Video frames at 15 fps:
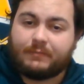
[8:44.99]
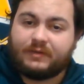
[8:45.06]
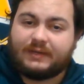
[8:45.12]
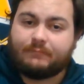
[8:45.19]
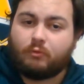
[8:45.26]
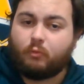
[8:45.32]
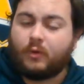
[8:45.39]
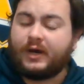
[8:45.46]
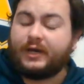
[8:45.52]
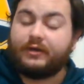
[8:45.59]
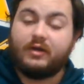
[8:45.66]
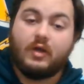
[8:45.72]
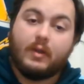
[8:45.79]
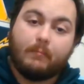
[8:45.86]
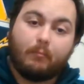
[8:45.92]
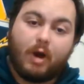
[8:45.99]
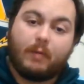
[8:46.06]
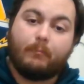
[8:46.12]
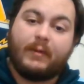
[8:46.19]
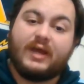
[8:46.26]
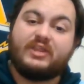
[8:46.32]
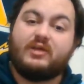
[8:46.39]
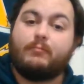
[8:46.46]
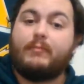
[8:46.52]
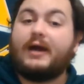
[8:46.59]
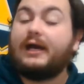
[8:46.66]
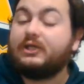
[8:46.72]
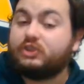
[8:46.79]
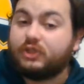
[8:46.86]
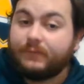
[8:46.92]
number one, my man the
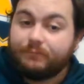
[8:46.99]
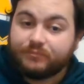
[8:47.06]
match.